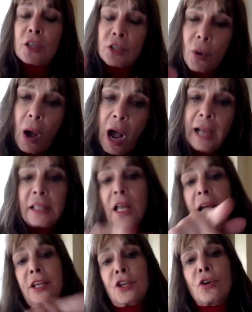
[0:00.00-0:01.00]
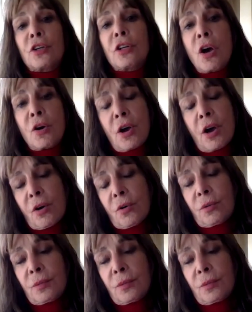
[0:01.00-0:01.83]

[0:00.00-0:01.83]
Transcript: So I like your logo.